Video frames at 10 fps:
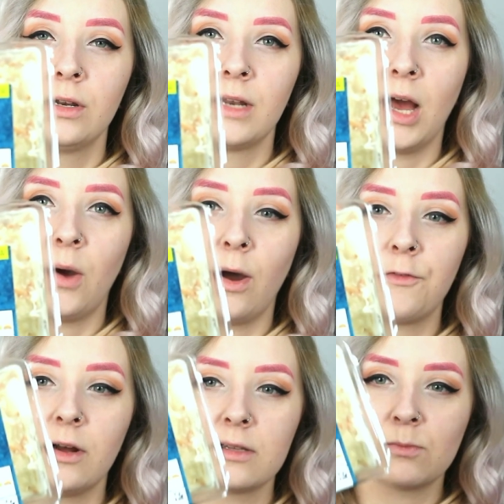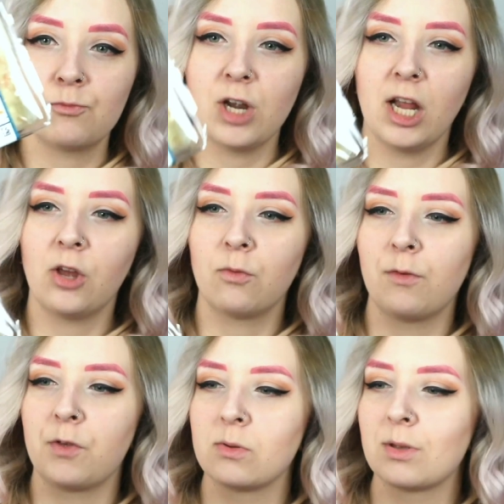Now, I've heard some really good
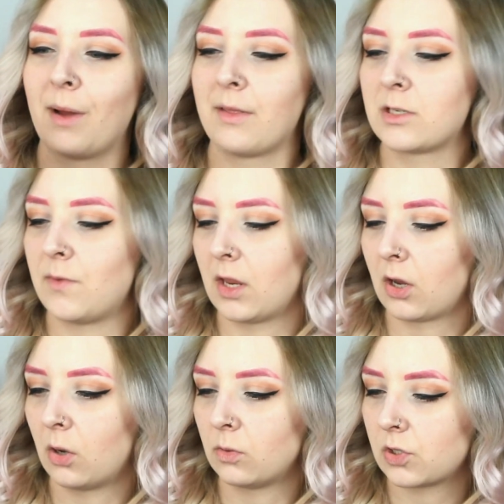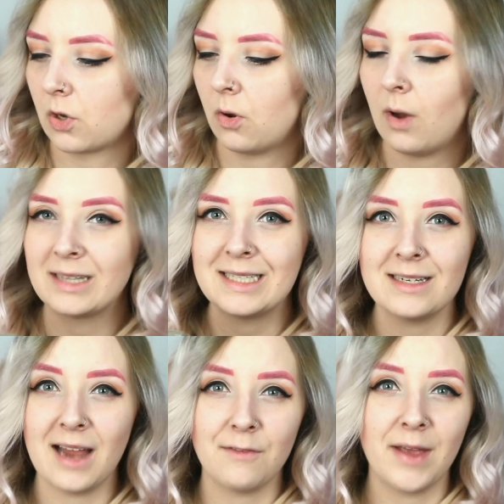reviews about this vegan coleslaw. I
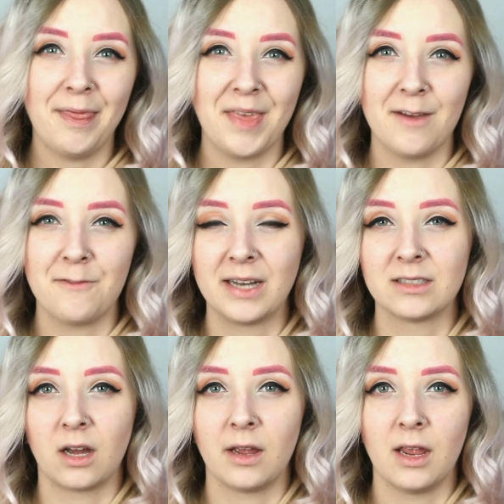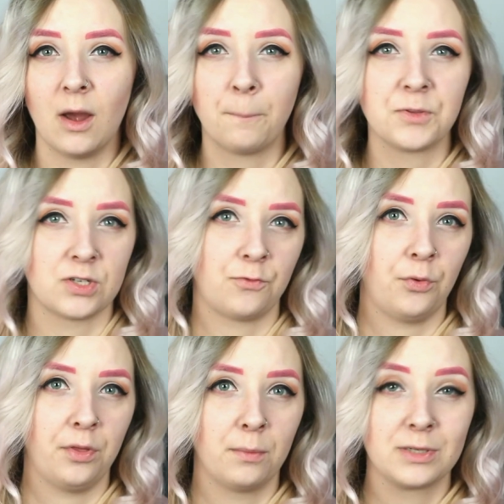didn't have it at the event. I opted
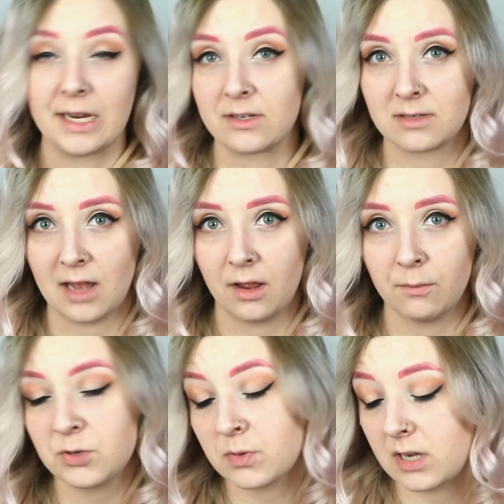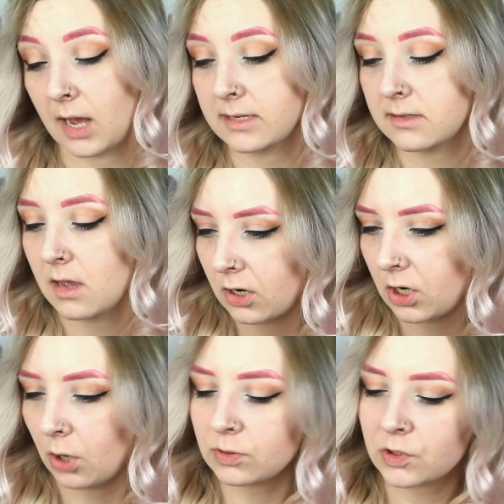for the potato salad, which was nice.
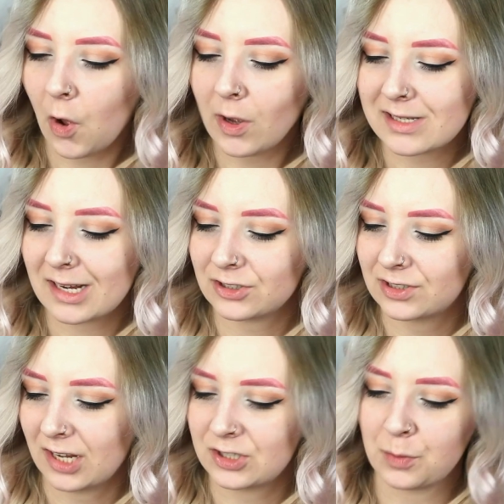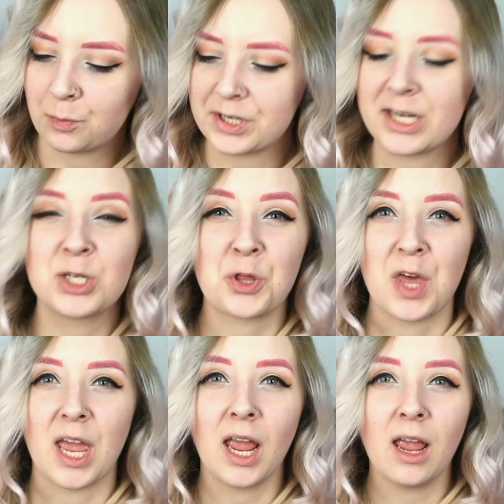Coleslaw is like such a British
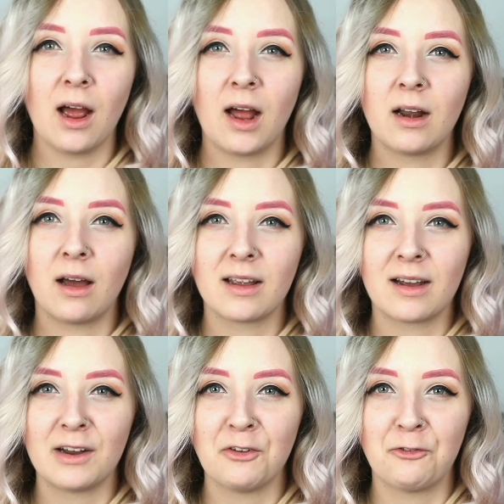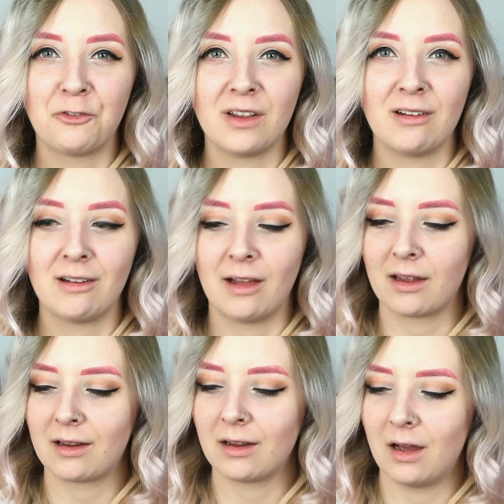thing, and I kind of feel
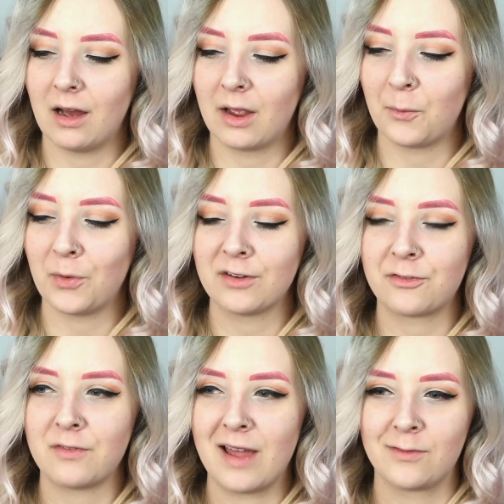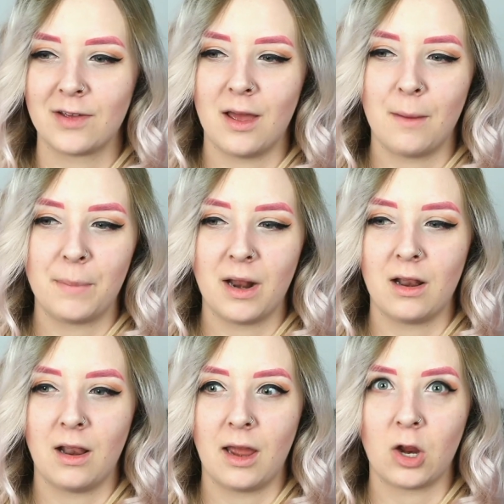like I would have never
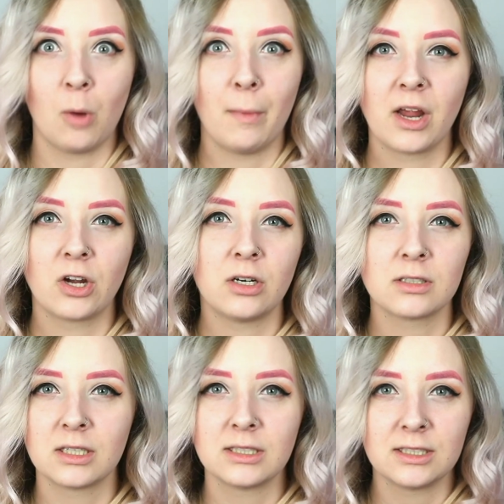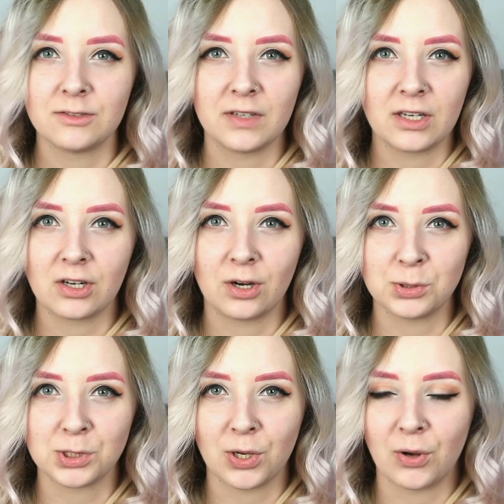been like, oh my god, I need a vegan
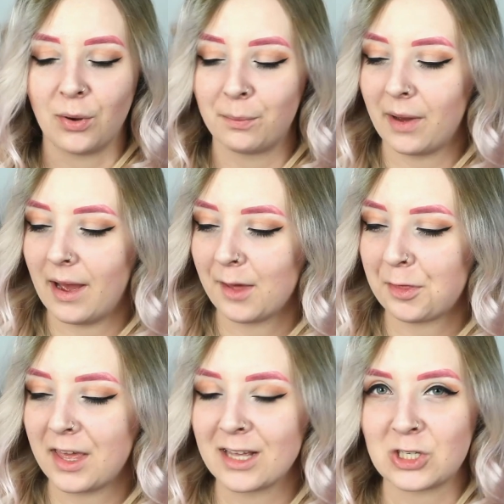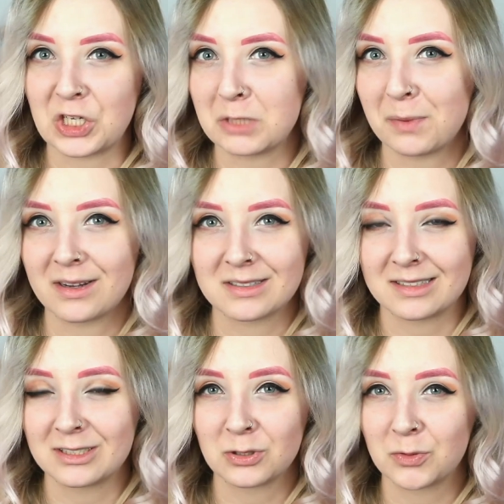coleslaw. But I think it's just because
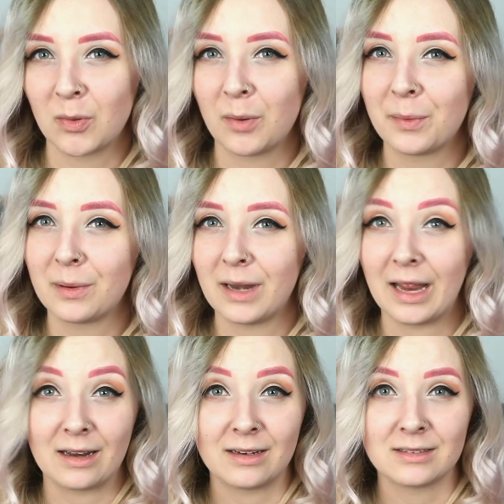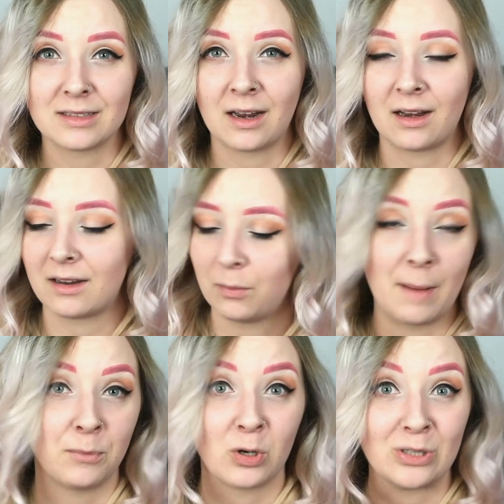I didn't grow up in England and
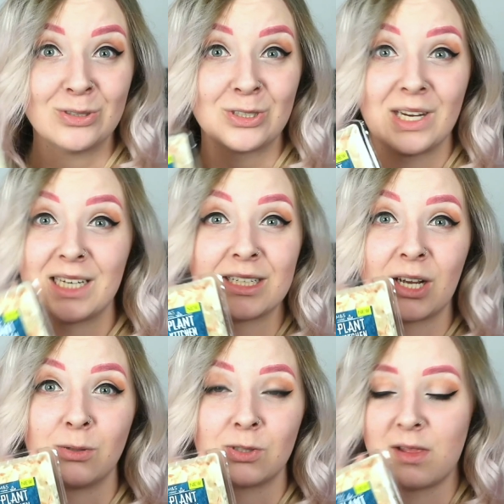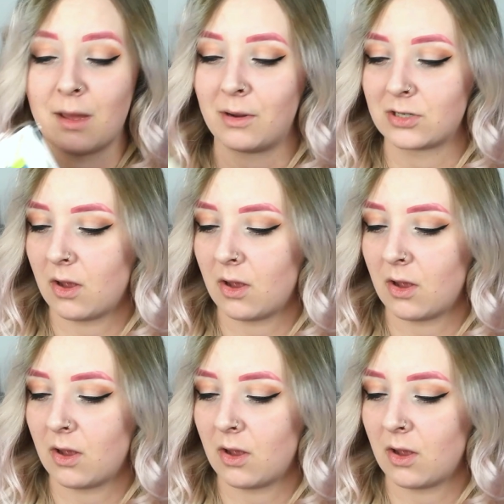I'm not used to eating coleslaw that much.